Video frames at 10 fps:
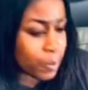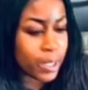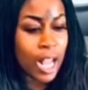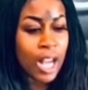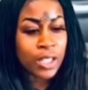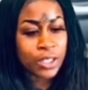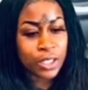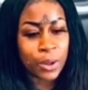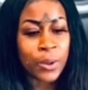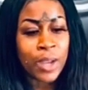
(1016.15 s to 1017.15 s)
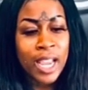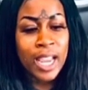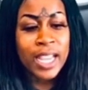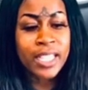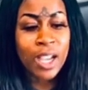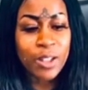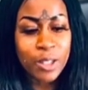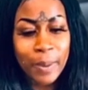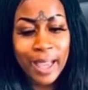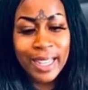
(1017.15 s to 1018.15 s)
But also, it talks
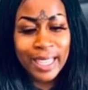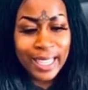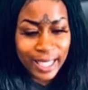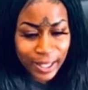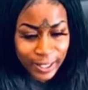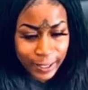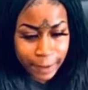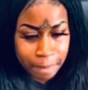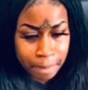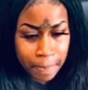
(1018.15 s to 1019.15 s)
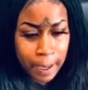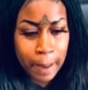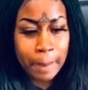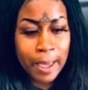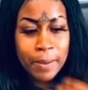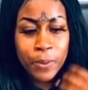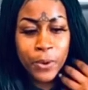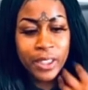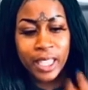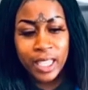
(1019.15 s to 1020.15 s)
about healing. Maybe we're
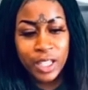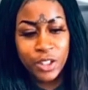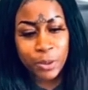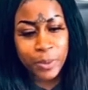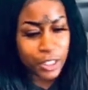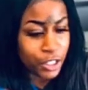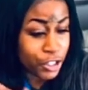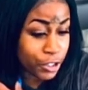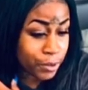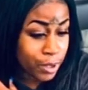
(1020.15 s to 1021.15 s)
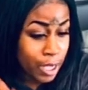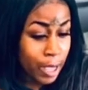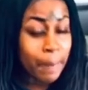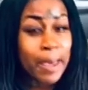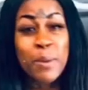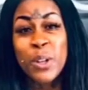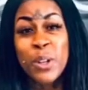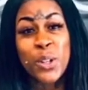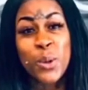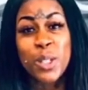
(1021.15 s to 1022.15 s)
thinking too much. Maybe we're
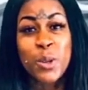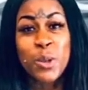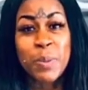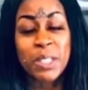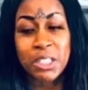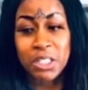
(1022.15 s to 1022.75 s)
doing too much.